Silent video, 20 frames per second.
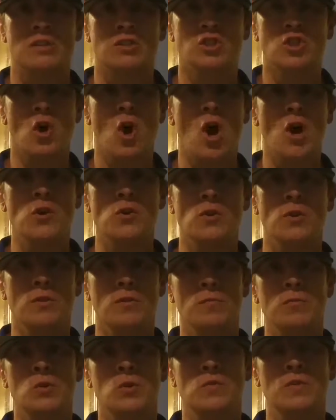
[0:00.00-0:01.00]
Now, his
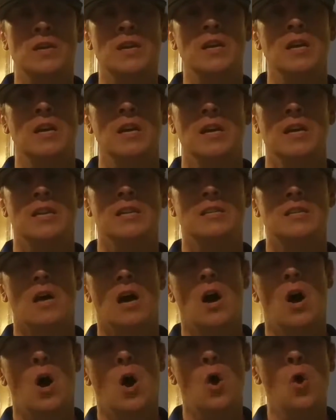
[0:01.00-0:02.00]
daughter in the movie
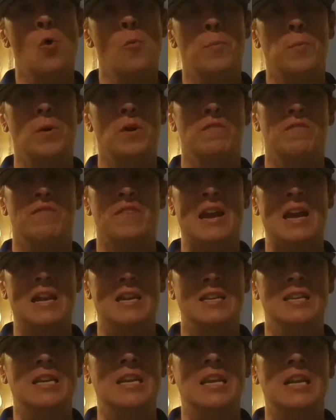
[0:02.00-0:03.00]
is Hope
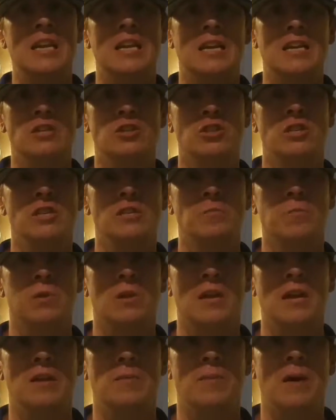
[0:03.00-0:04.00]
Van Dien, and
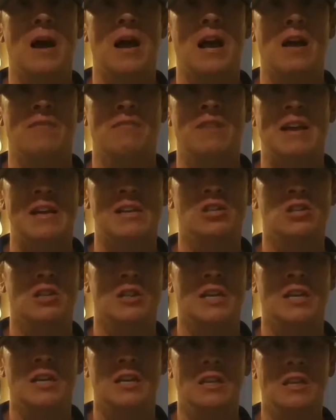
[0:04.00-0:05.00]
she's played by
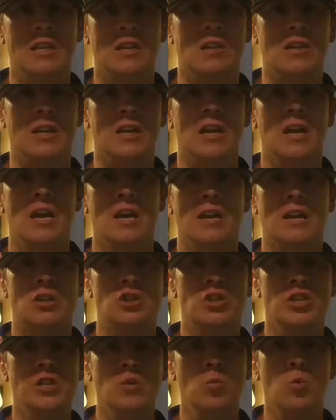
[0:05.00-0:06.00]
Evangeline Lilly.
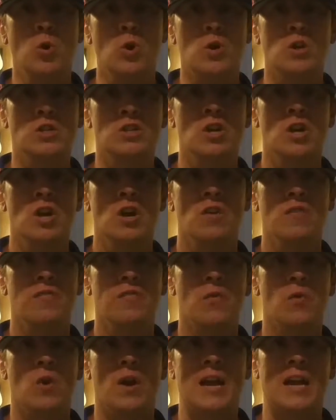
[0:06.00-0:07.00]
Now, she works
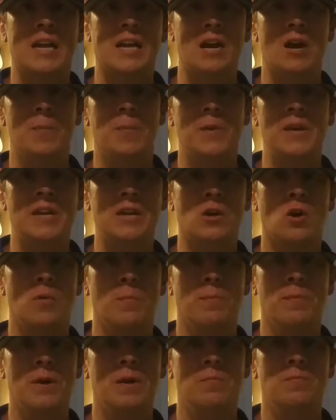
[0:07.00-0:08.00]
for a
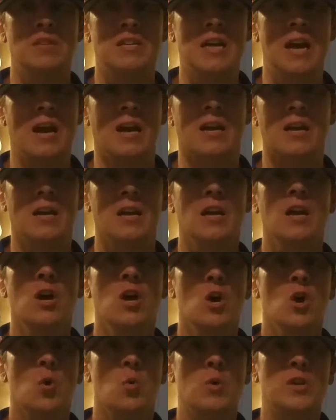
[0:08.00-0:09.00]
company called Pym Tech,
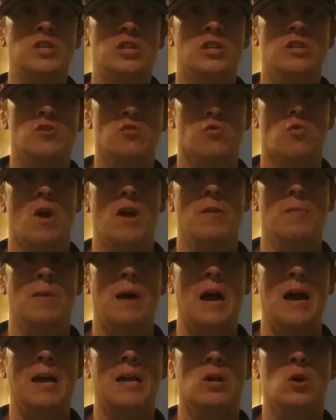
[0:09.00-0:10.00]
which is
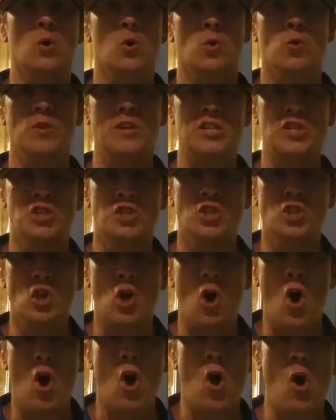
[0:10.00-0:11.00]
run by Corey
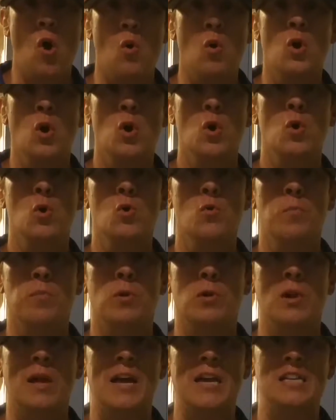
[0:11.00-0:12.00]
Stoll,
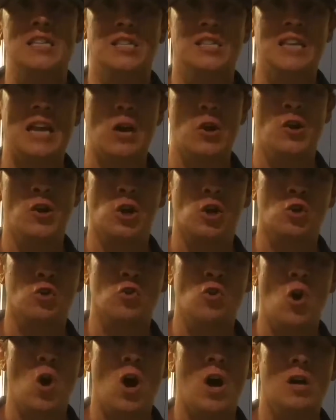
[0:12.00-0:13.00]
who plays
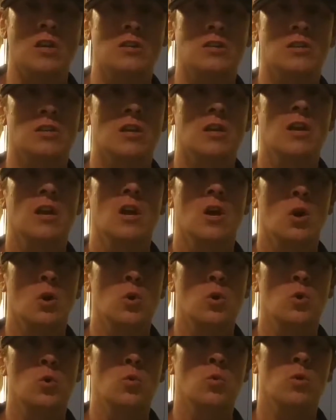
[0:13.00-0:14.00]
Darren Cross,
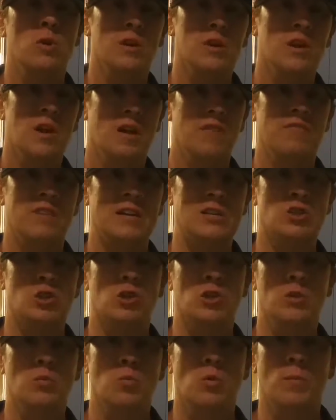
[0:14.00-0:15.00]
who
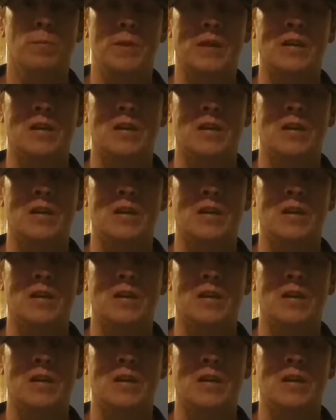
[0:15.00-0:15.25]
eventually